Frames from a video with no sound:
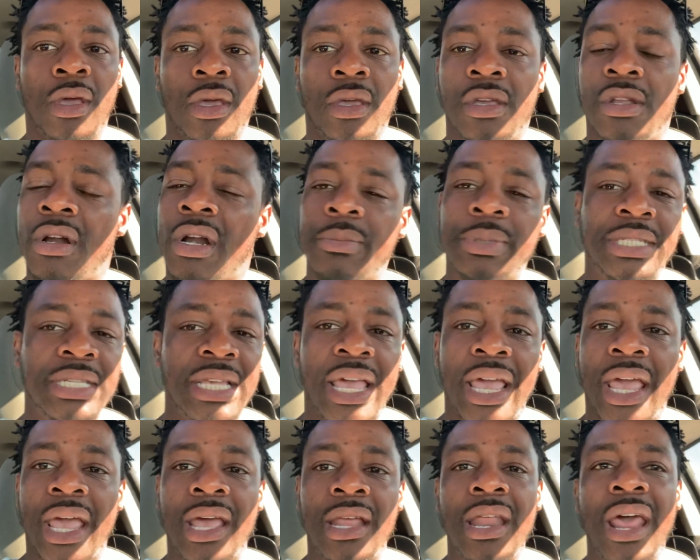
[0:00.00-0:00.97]
You know what I'm
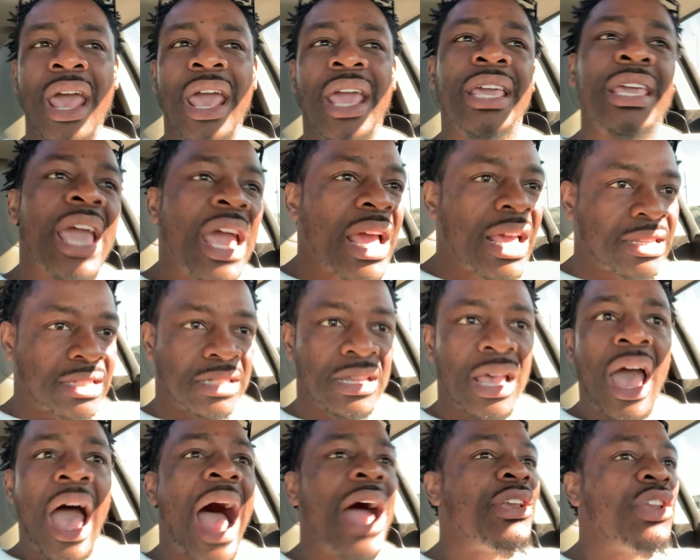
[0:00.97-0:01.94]
saying? Yes,
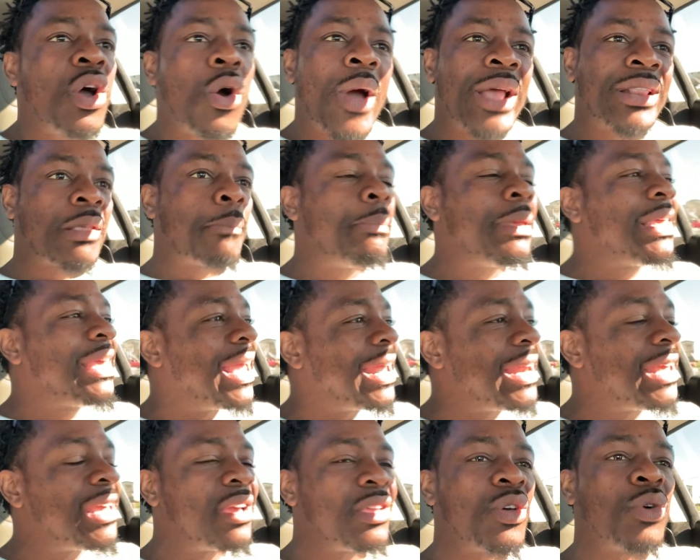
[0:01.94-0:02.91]
I know at the
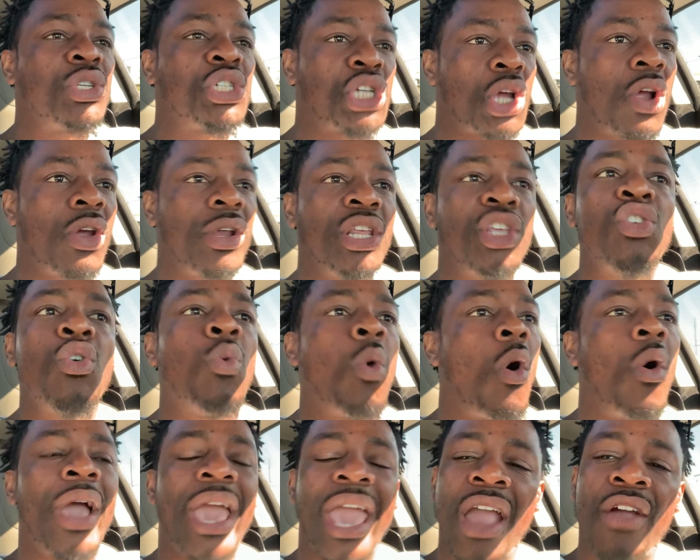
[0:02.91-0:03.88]
beginning of your journey, you
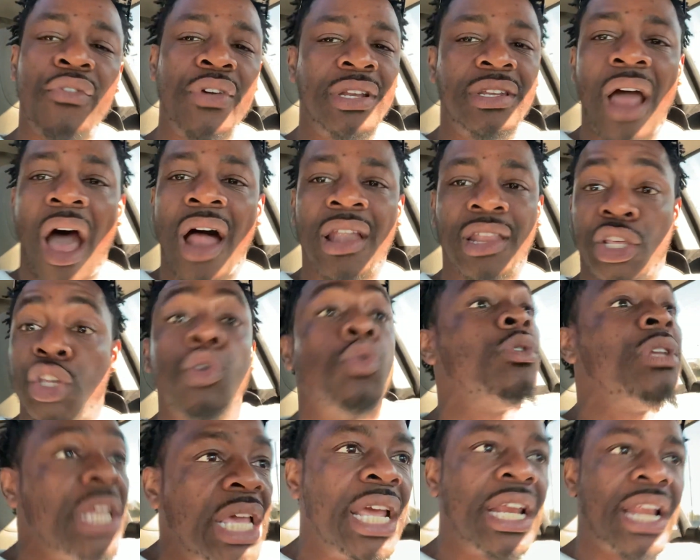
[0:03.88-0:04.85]
want every dollar. You
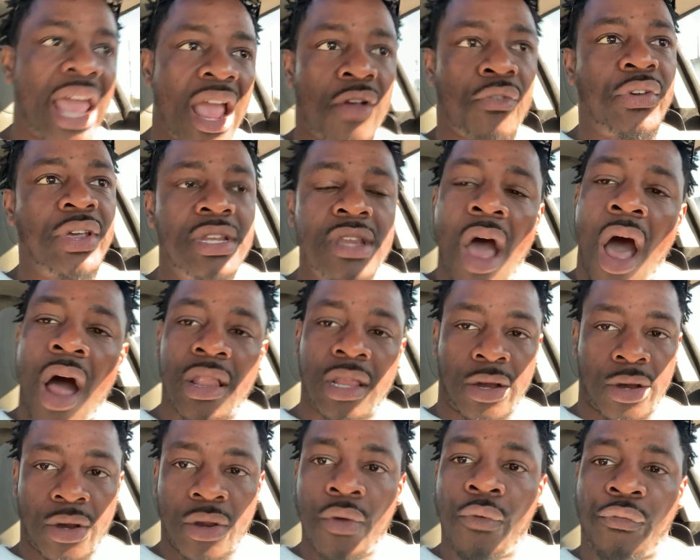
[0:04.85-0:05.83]
need every
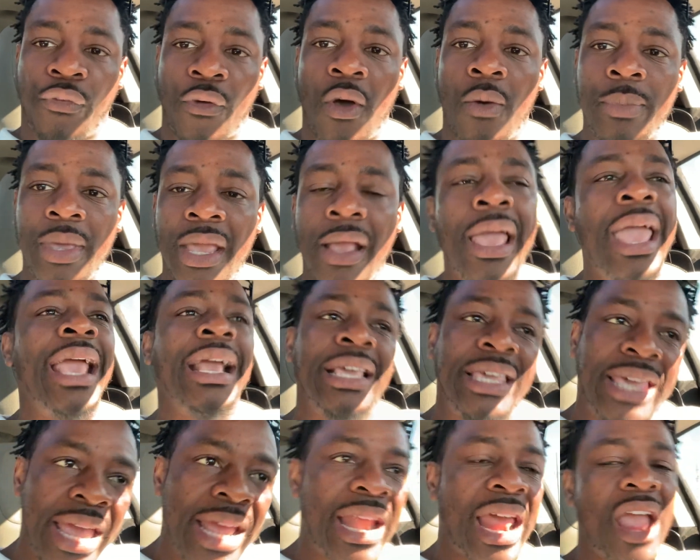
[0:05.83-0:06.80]
dollar. You feel me?
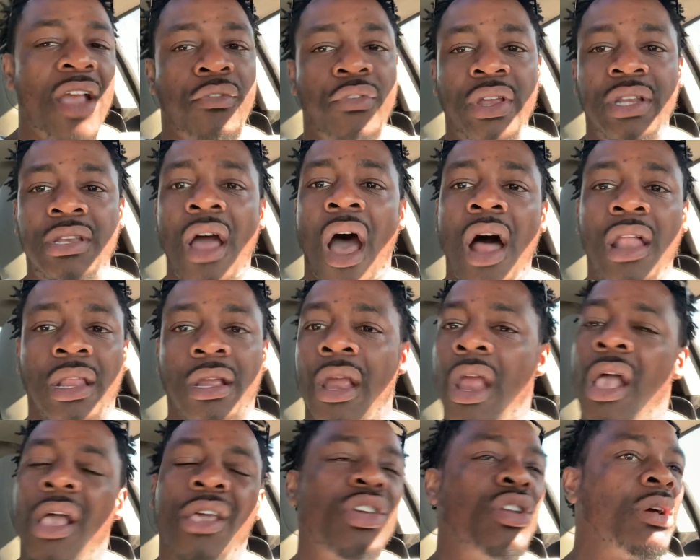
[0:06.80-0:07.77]
Get every dollar. You
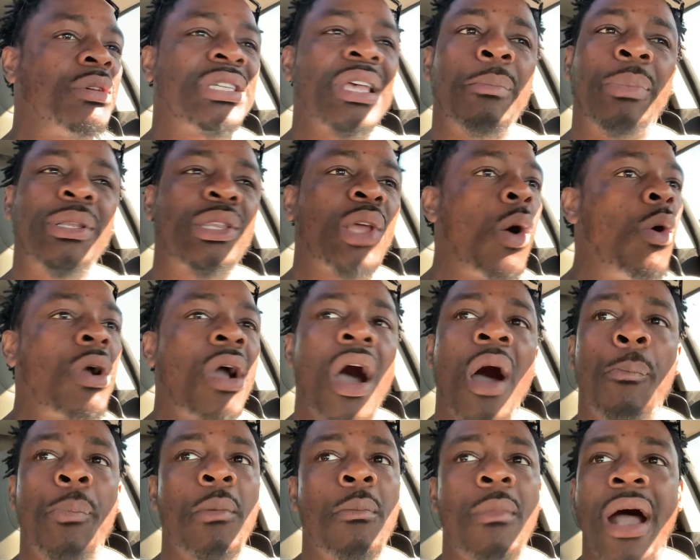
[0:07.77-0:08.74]
know what I'm saying? But don't
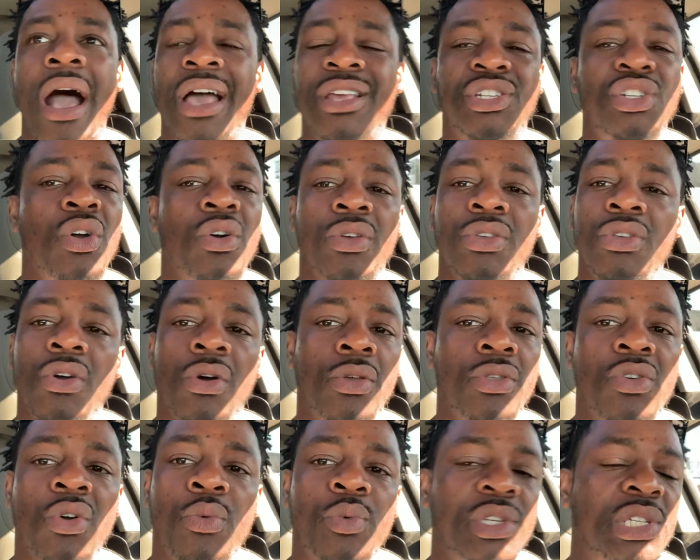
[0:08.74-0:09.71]
compromise your your,
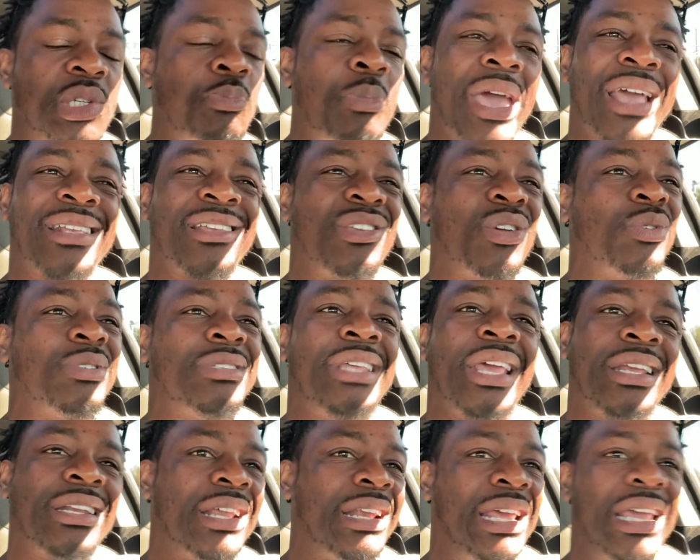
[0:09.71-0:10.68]
your respect and your
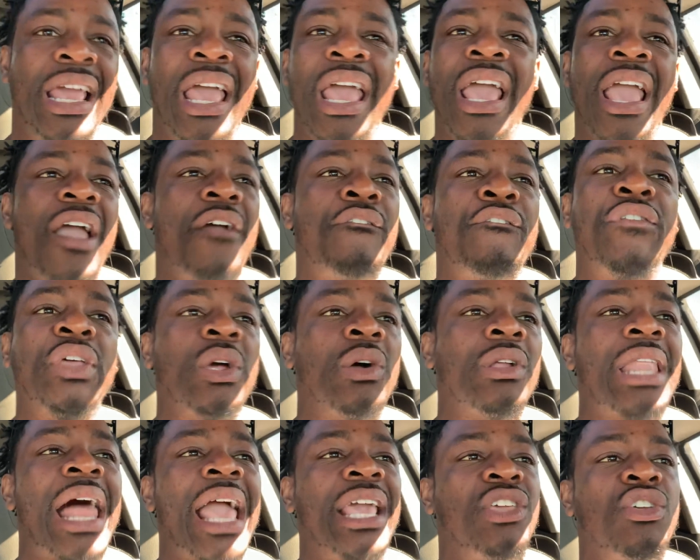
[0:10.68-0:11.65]
dignity and feel
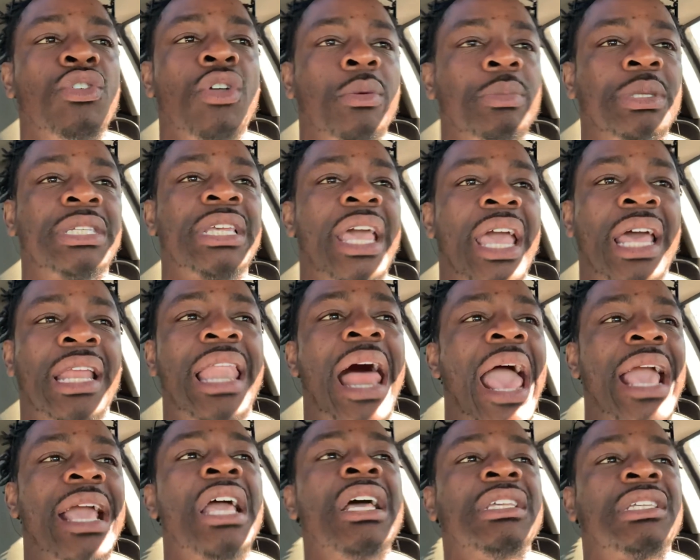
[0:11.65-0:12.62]
like, you know what I'm saying,
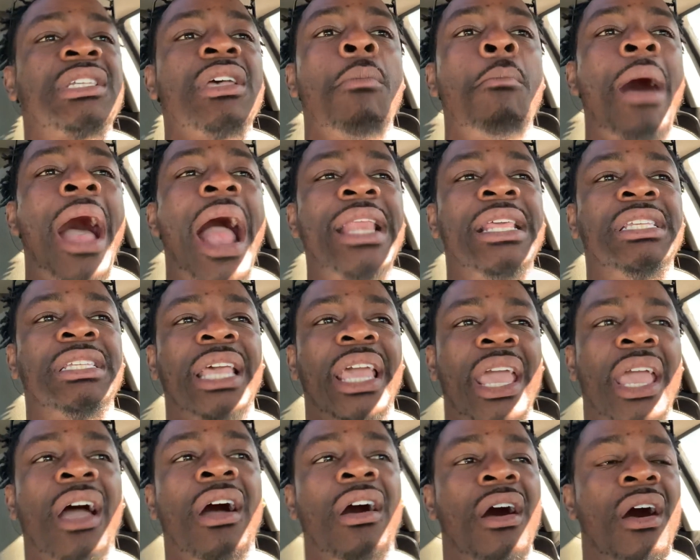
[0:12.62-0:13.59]
like somebody's
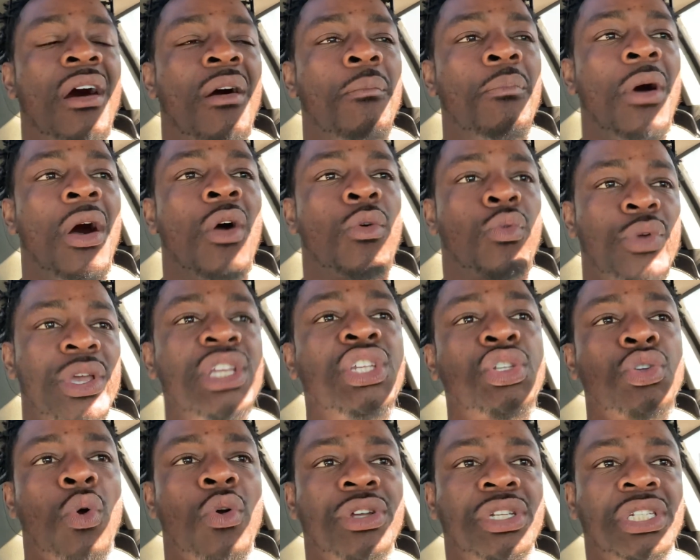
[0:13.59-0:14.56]
eh, um, uh,
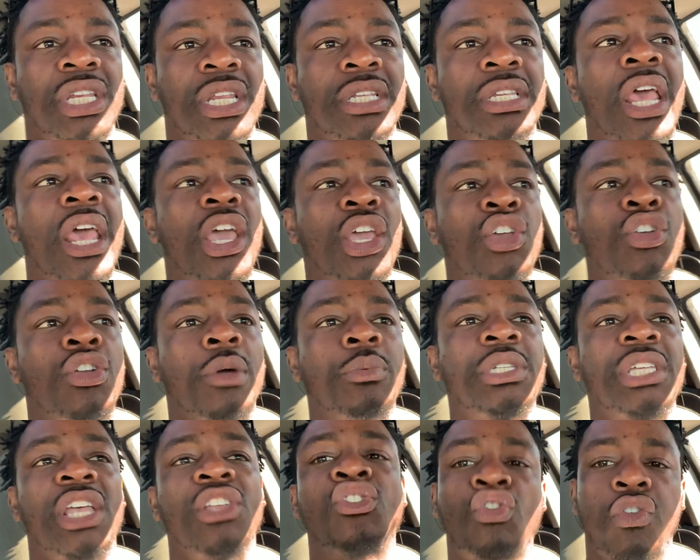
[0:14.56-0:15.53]
resources, you know what I'm
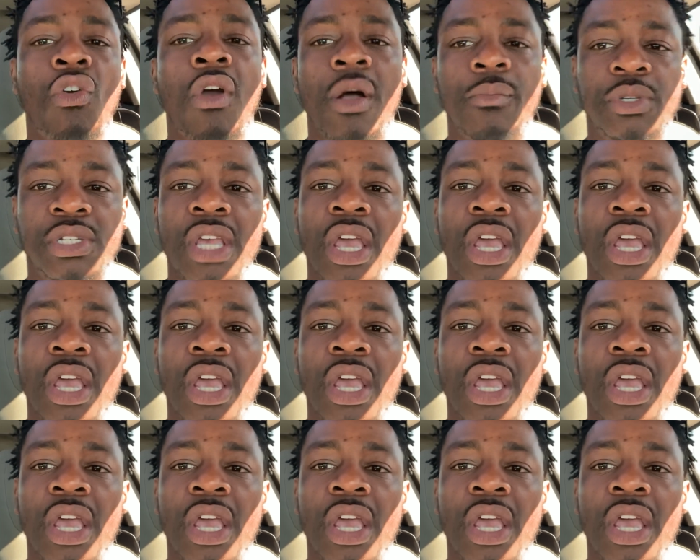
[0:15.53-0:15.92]
saying, trumps,